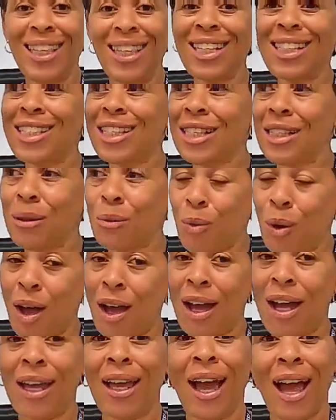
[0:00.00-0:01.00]
And this is
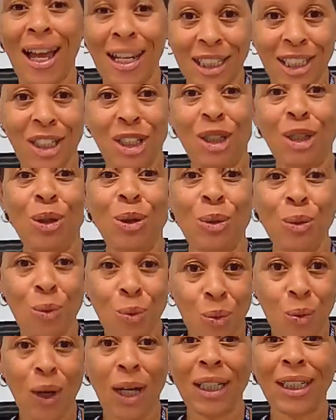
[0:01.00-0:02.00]
why I
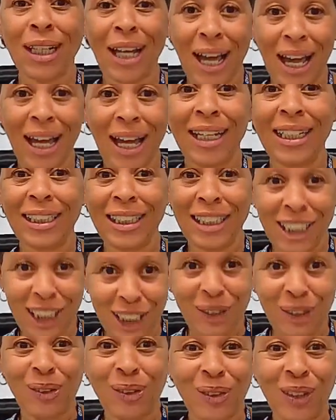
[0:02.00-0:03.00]
do what I
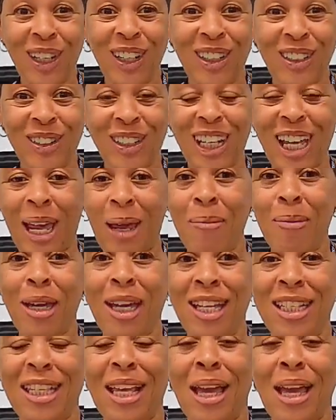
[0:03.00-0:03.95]
do, okay?